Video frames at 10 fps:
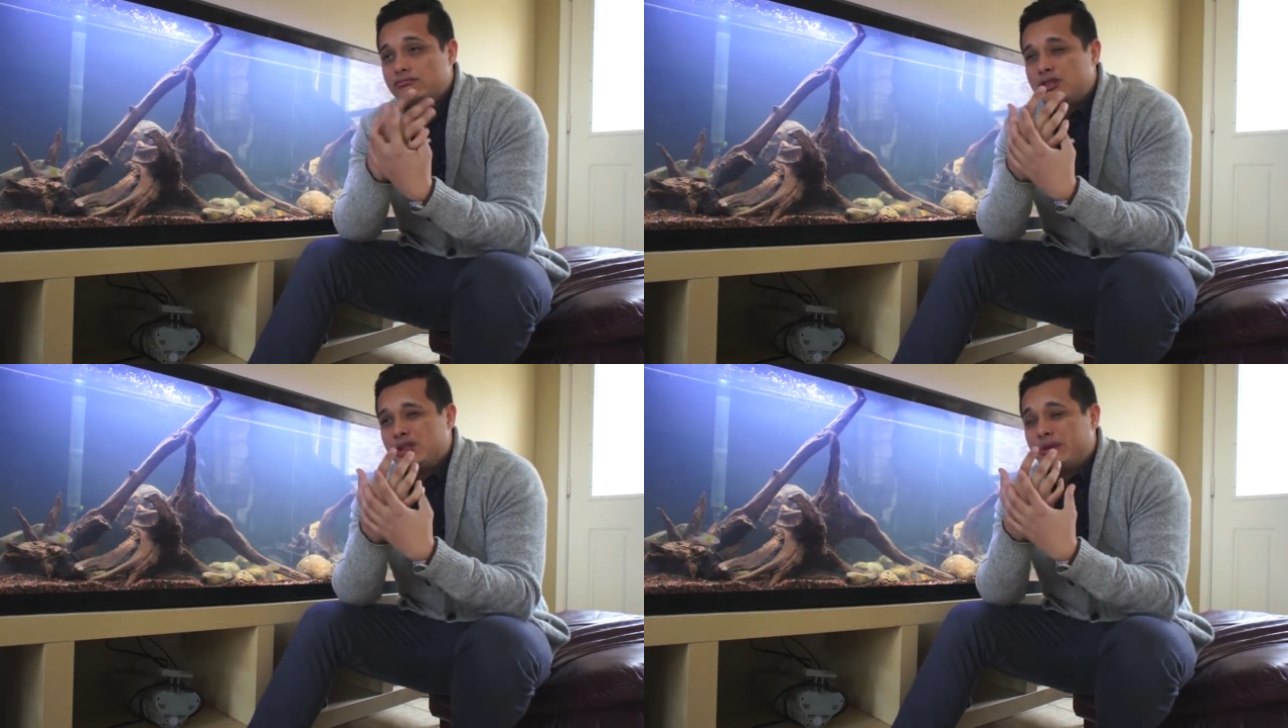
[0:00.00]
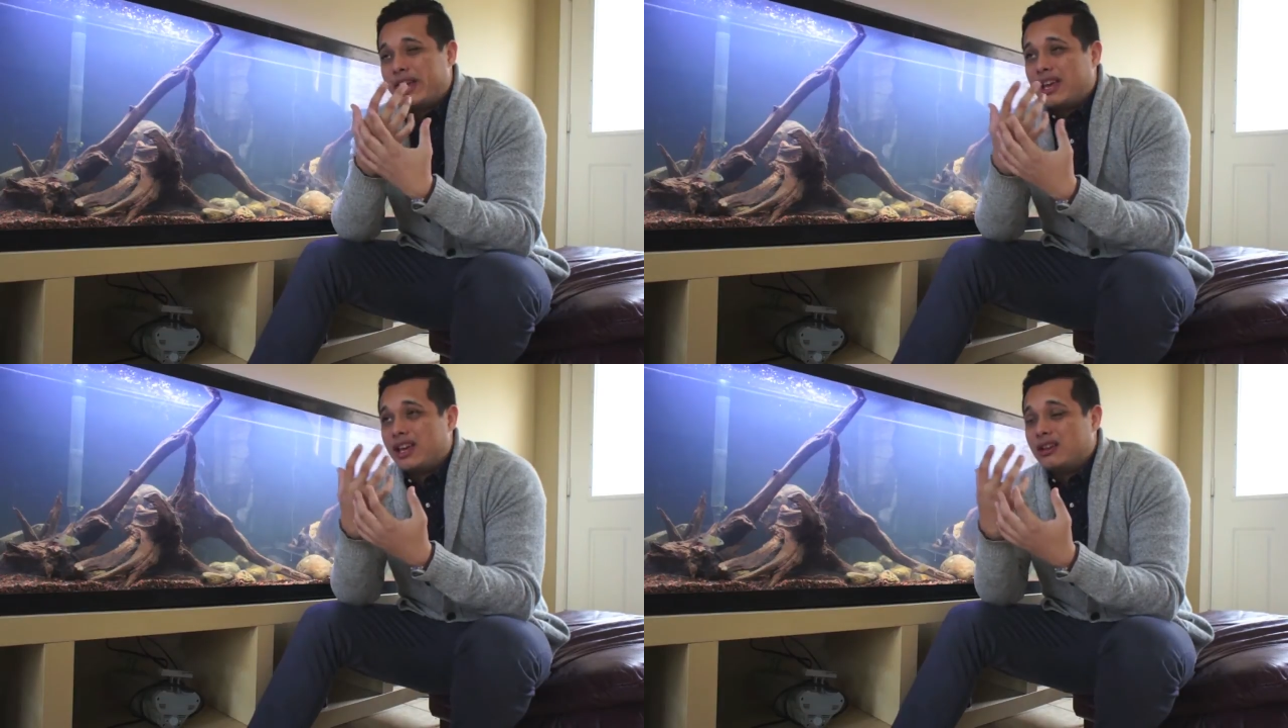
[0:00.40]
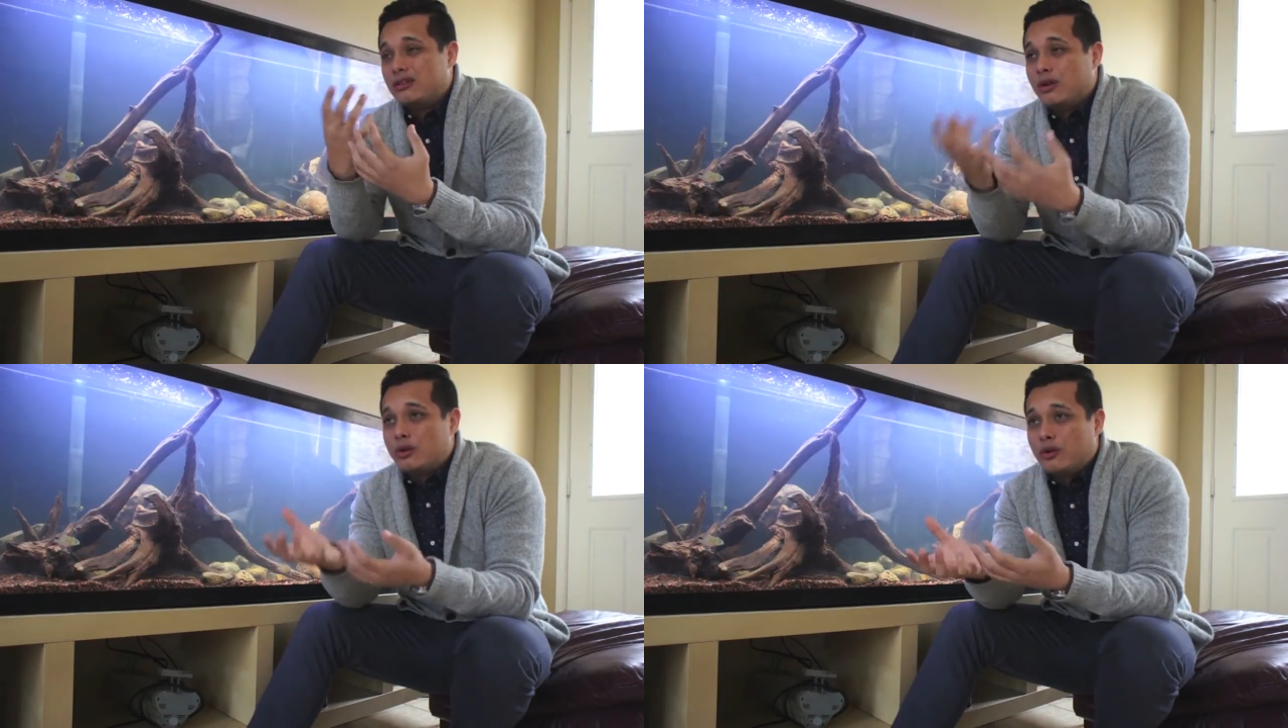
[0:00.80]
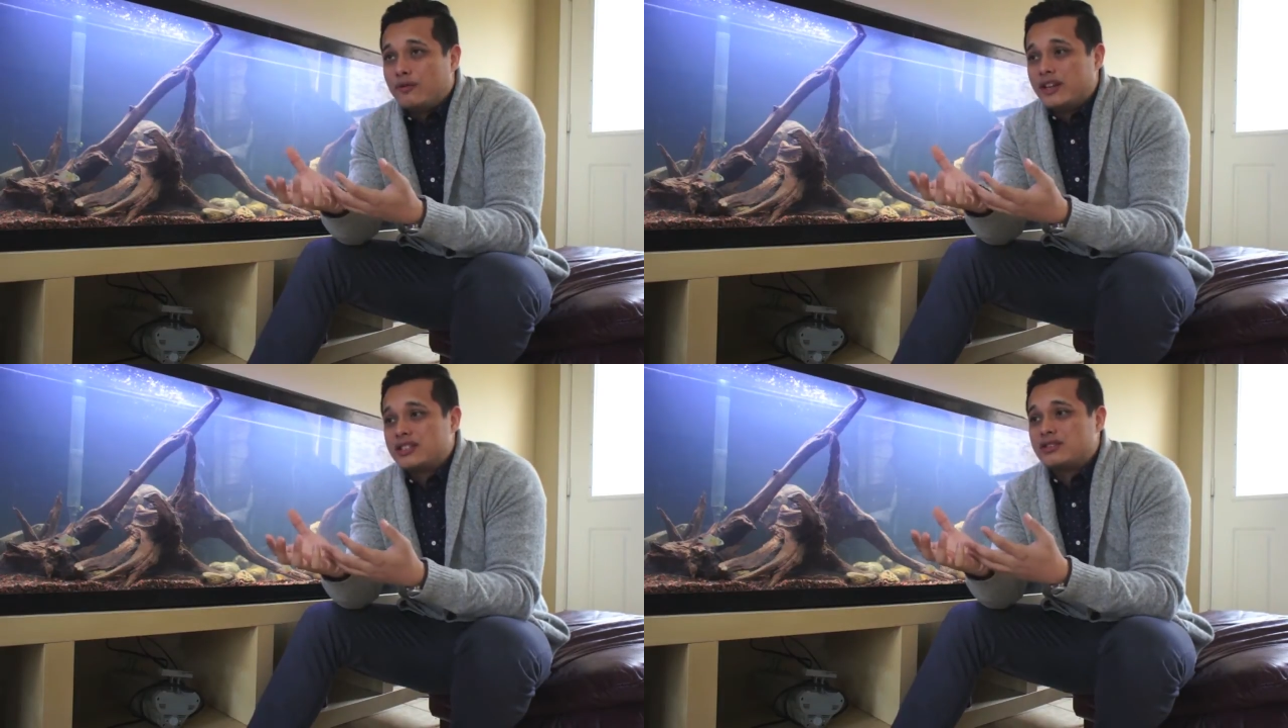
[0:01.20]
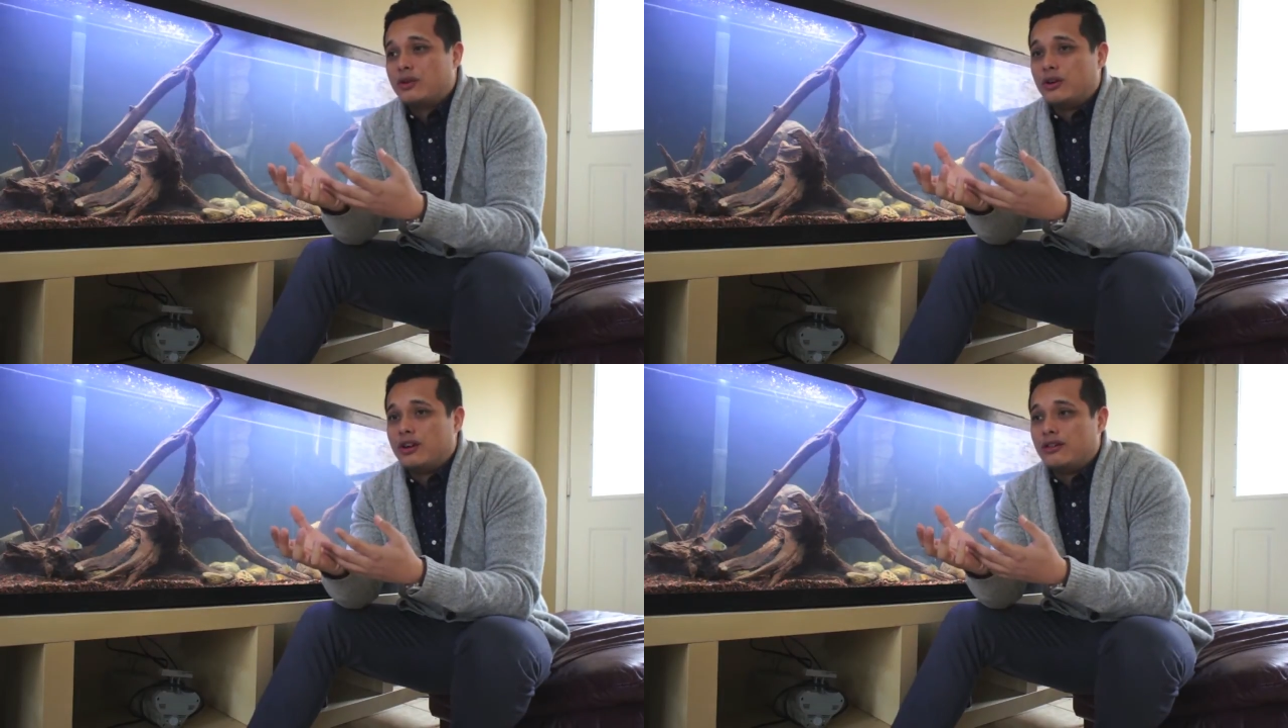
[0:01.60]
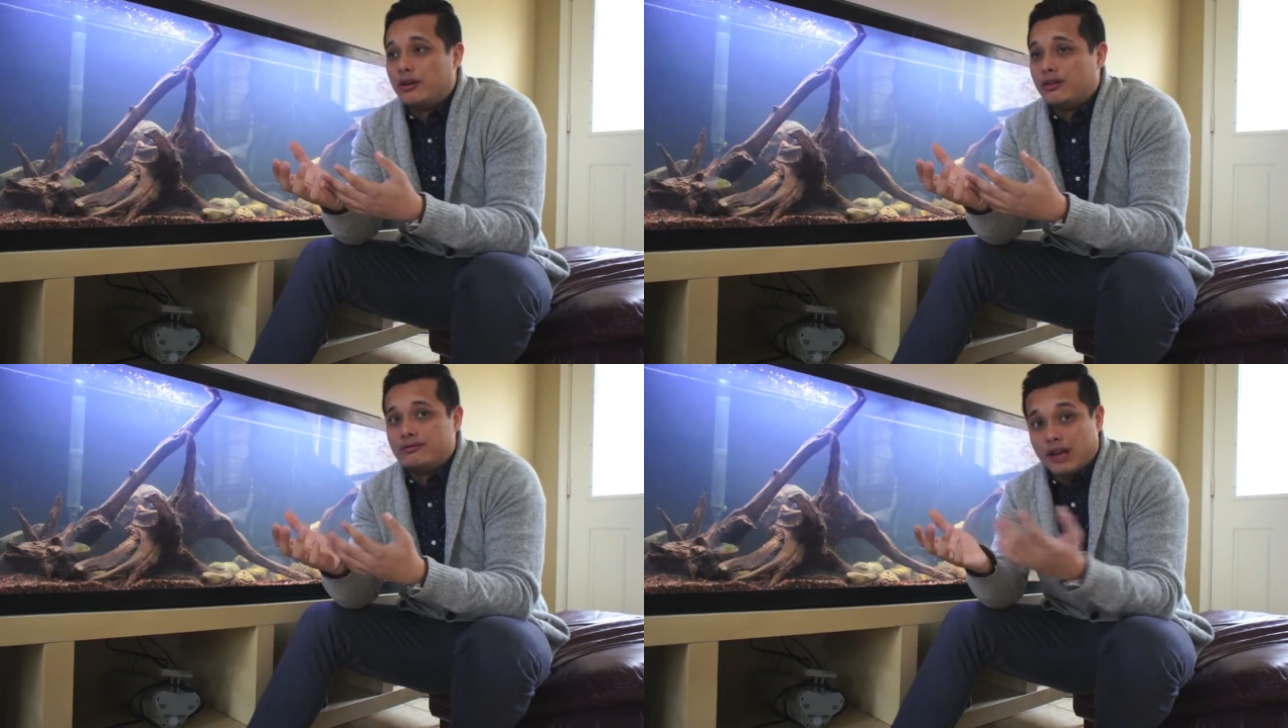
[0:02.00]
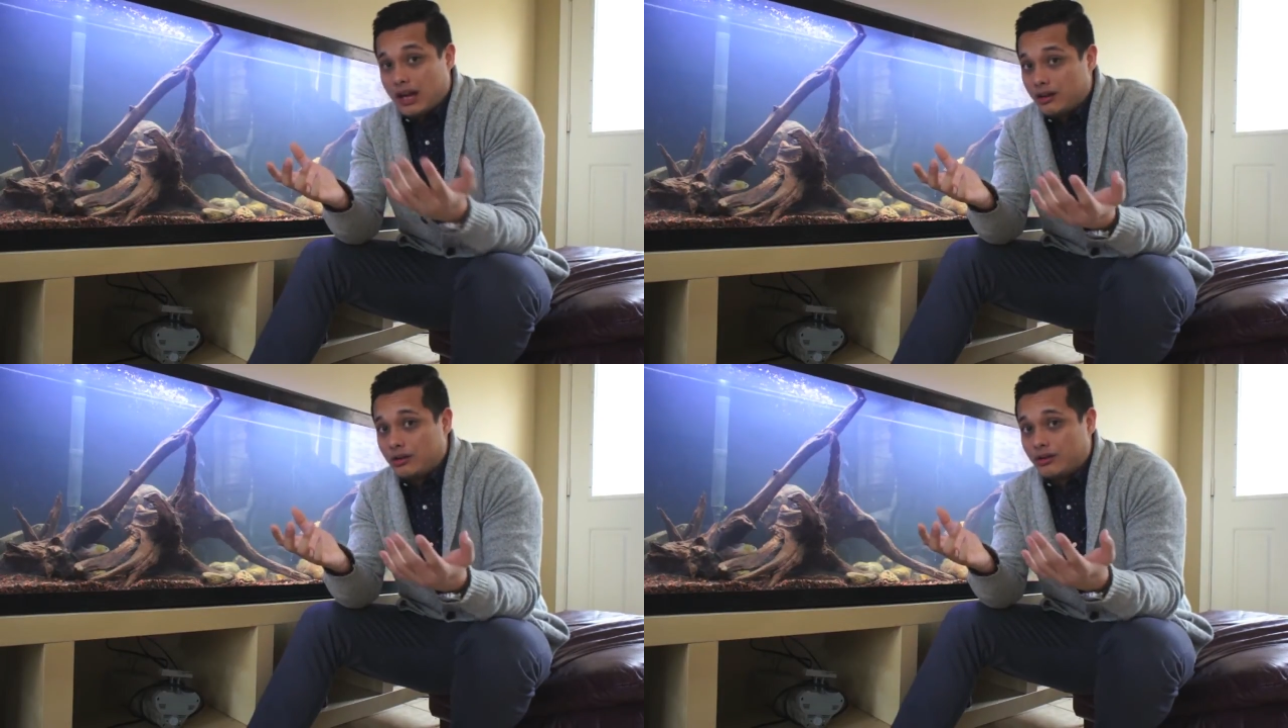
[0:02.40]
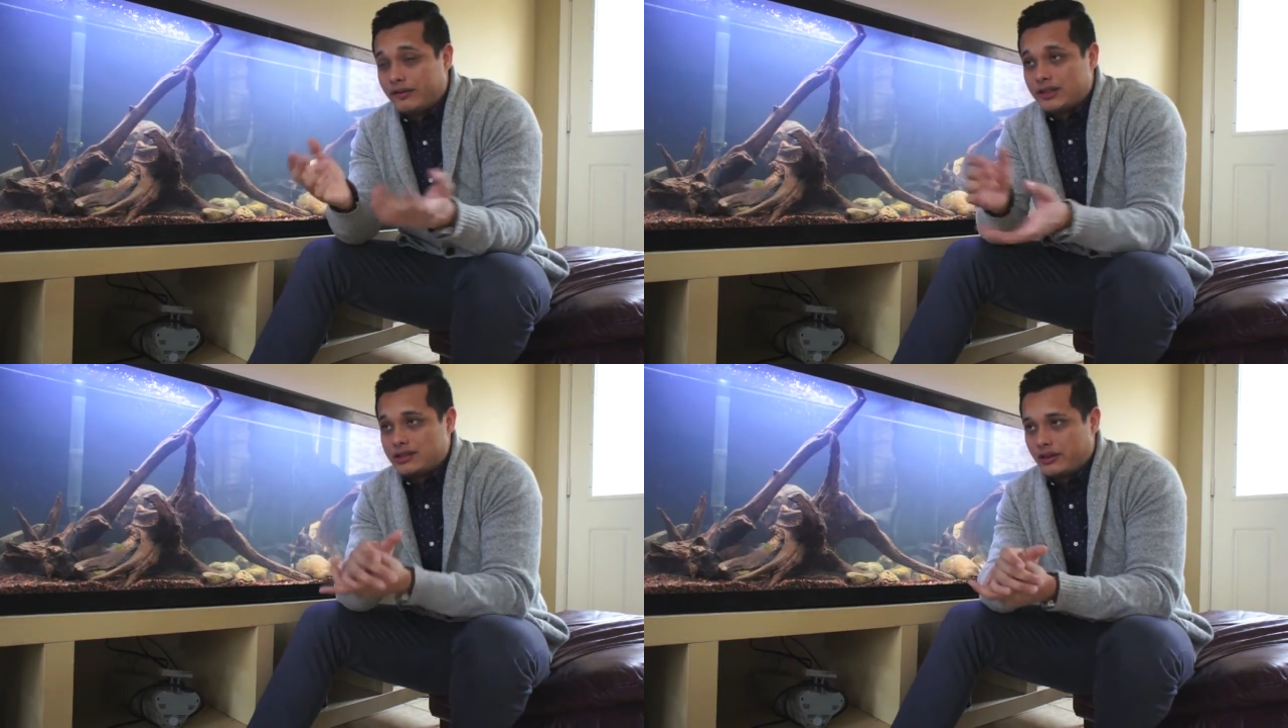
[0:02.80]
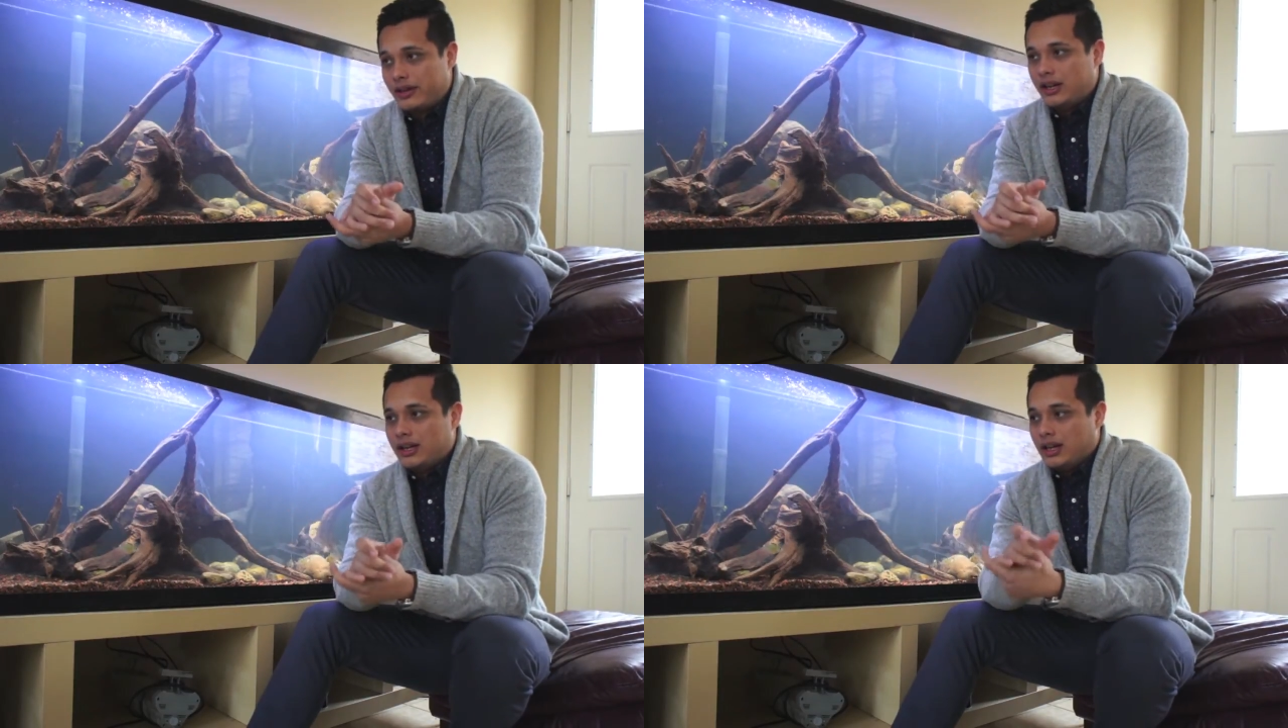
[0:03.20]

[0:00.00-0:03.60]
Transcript: to a local fish store, or not local fish store,